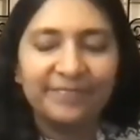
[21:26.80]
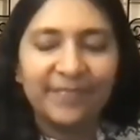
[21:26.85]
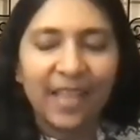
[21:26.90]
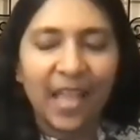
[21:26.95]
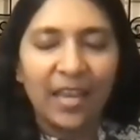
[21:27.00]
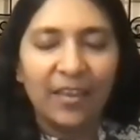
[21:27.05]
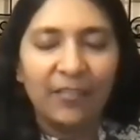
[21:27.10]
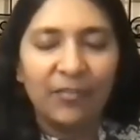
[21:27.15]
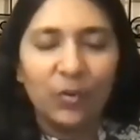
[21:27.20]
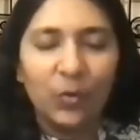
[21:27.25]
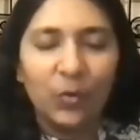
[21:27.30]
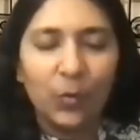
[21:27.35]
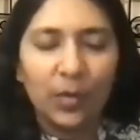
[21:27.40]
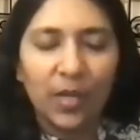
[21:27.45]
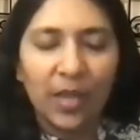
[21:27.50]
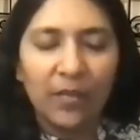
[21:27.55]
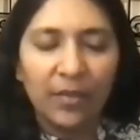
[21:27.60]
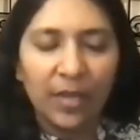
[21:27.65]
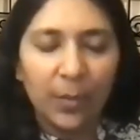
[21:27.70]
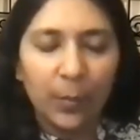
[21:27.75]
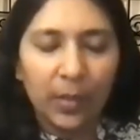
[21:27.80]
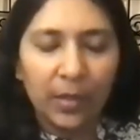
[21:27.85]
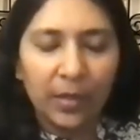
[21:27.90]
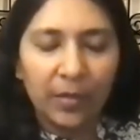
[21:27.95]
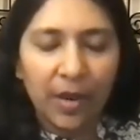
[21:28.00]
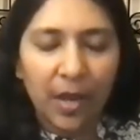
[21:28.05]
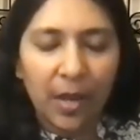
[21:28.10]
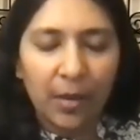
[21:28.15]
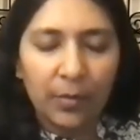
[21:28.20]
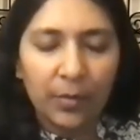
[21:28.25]
And if you don't have anyone
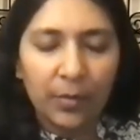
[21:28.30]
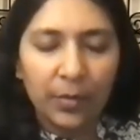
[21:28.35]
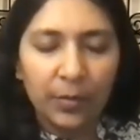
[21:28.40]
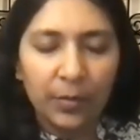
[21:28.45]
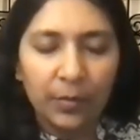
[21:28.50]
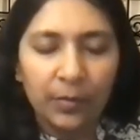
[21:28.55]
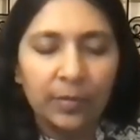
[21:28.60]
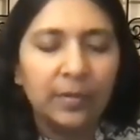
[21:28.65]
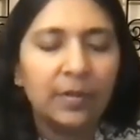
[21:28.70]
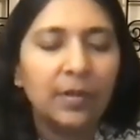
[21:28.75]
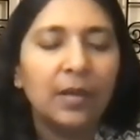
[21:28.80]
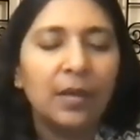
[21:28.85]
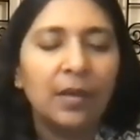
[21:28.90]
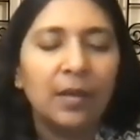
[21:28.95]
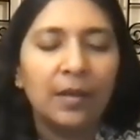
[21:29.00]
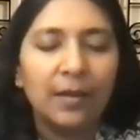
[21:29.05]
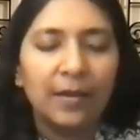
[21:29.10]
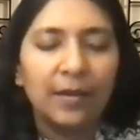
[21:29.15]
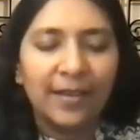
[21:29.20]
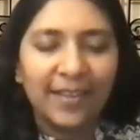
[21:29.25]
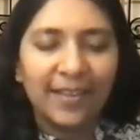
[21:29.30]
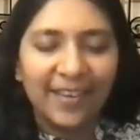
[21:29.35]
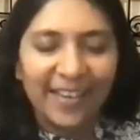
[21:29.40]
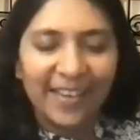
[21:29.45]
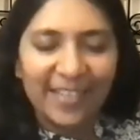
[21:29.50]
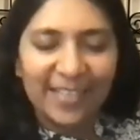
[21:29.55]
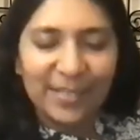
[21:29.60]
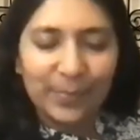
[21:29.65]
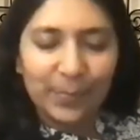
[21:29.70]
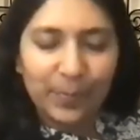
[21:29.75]
around you,
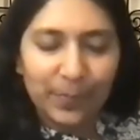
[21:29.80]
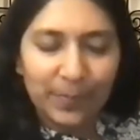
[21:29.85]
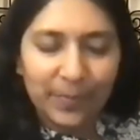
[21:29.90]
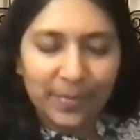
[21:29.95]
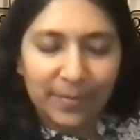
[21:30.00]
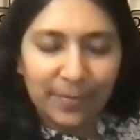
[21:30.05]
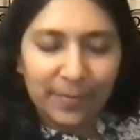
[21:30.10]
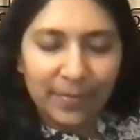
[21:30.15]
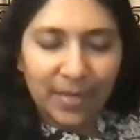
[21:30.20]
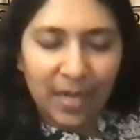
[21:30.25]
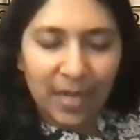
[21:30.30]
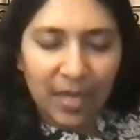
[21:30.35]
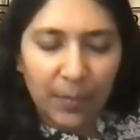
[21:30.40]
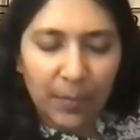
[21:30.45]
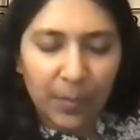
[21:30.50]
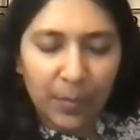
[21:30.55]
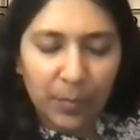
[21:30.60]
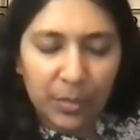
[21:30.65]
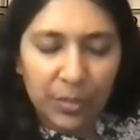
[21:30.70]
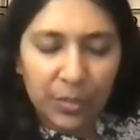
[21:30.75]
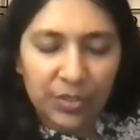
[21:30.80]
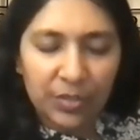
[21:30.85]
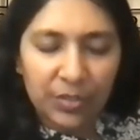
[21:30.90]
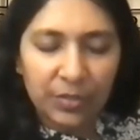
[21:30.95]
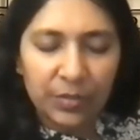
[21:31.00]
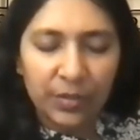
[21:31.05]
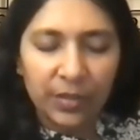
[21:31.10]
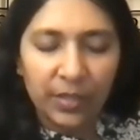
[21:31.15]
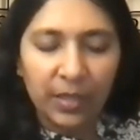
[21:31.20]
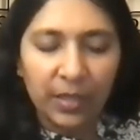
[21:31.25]
let's take up a mission
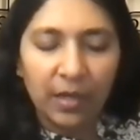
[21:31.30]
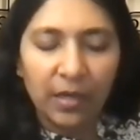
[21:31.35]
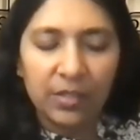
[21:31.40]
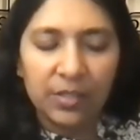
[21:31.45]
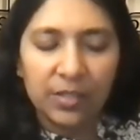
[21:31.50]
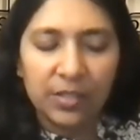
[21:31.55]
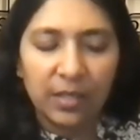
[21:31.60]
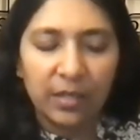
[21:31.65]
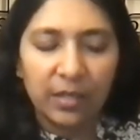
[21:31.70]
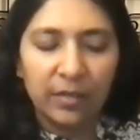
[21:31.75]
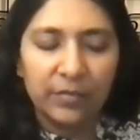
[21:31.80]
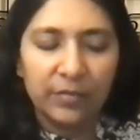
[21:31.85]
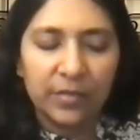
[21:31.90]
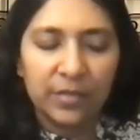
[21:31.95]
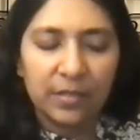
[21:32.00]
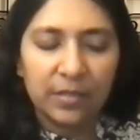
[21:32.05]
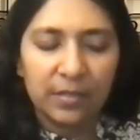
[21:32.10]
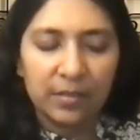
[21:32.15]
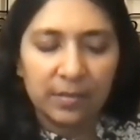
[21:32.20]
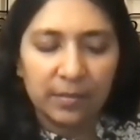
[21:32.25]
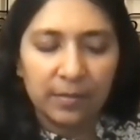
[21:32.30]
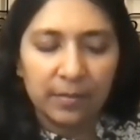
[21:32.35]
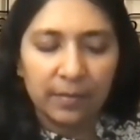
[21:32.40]
to heal ourselves.